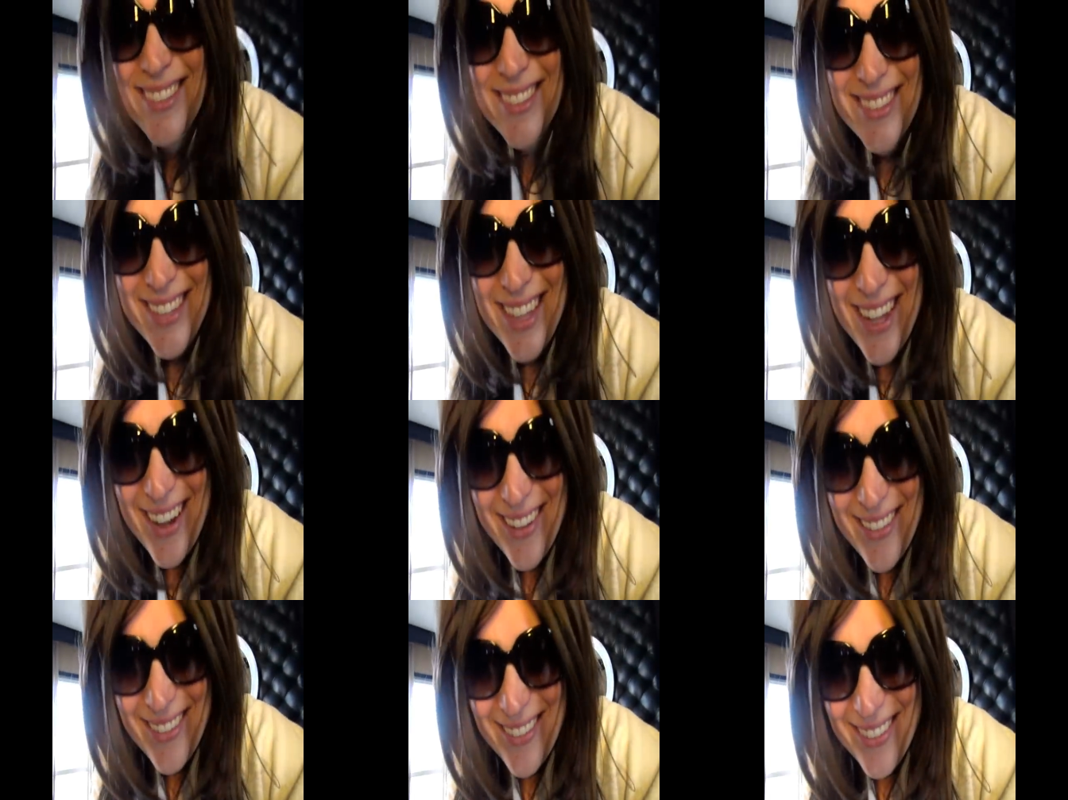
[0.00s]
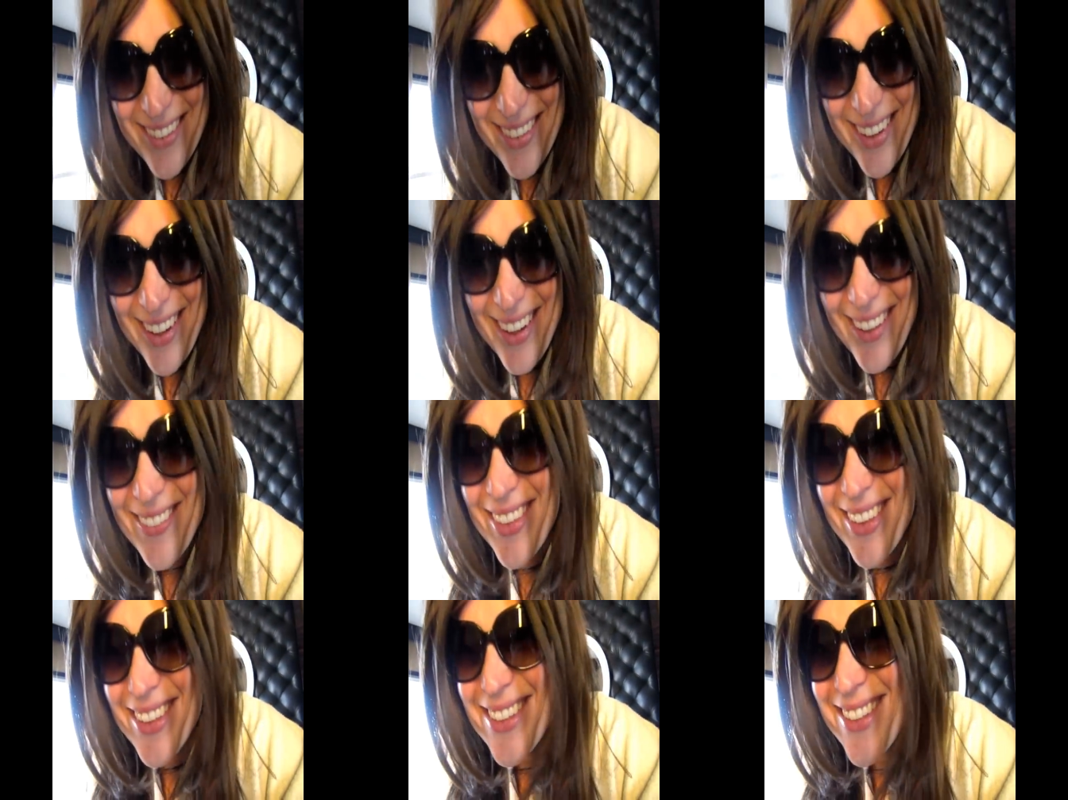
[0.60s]
Now,
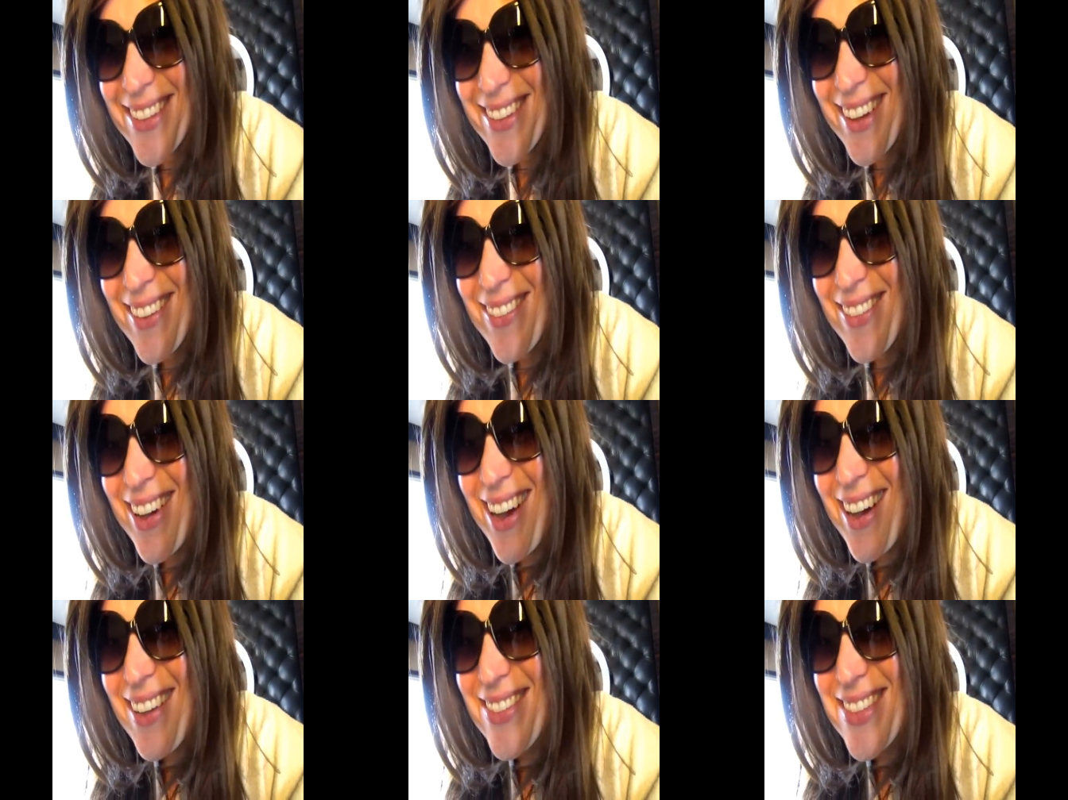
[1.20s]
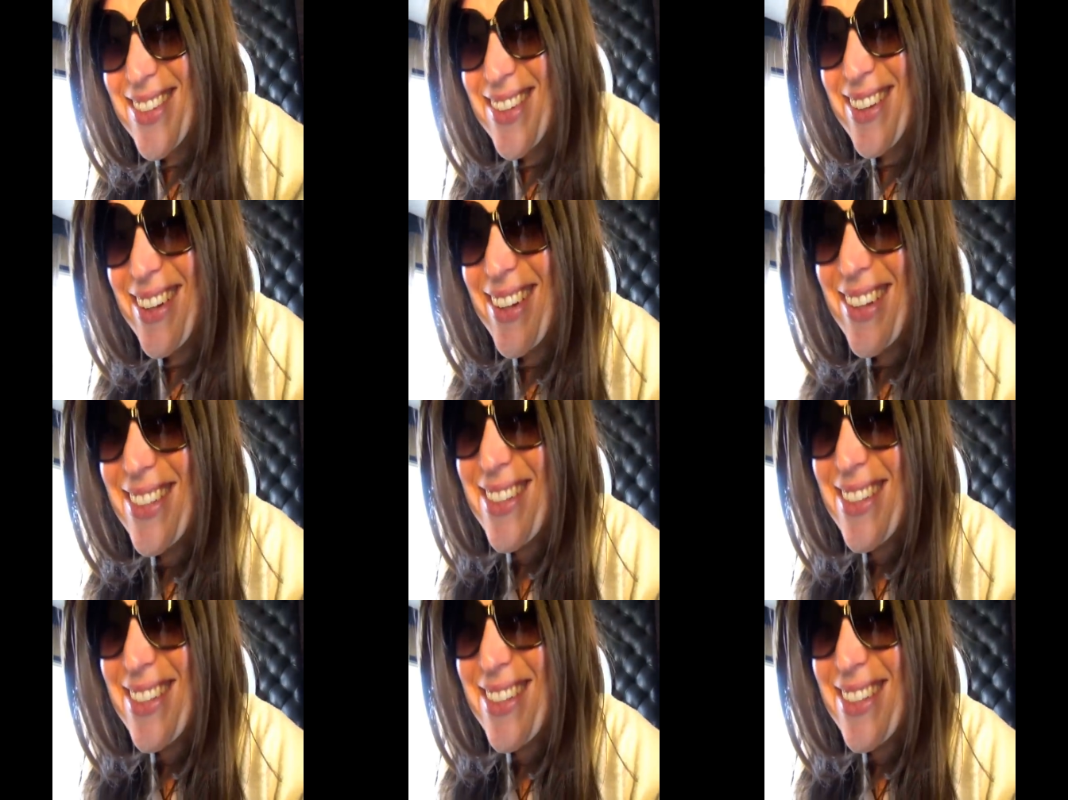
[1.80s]
if this will come off so you can